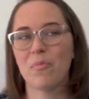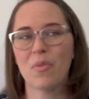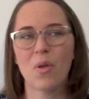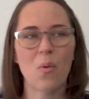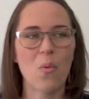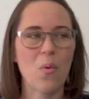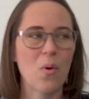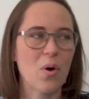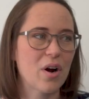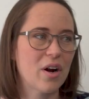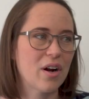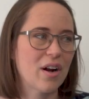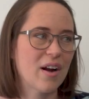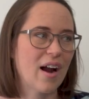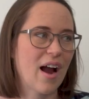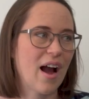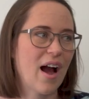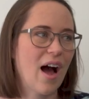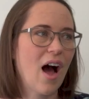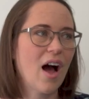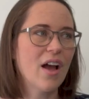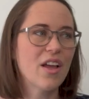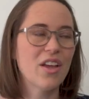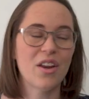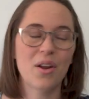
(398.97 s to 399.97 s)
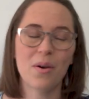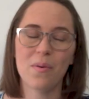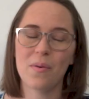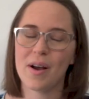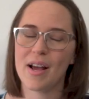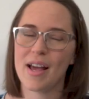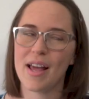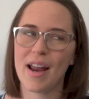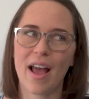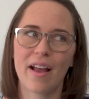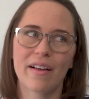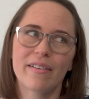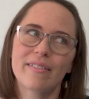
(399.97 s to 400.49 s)
Or, you know
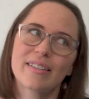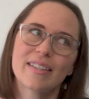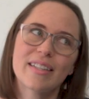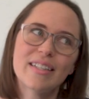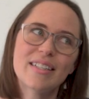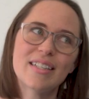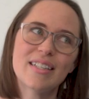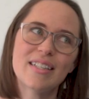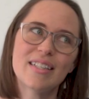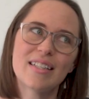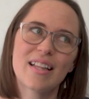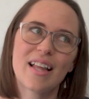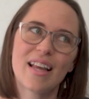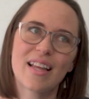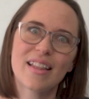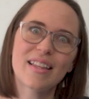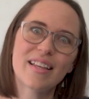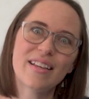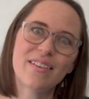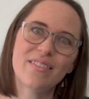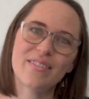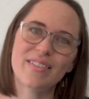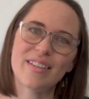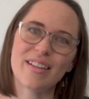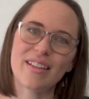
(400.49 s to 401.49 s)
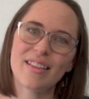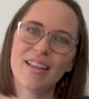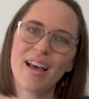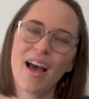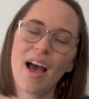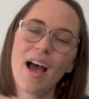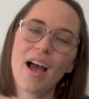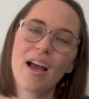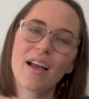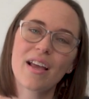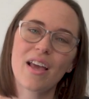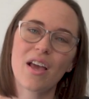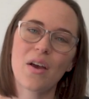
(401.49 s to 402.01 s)
what, I really didn't like that you did
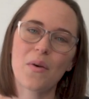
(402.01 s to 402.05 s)
that.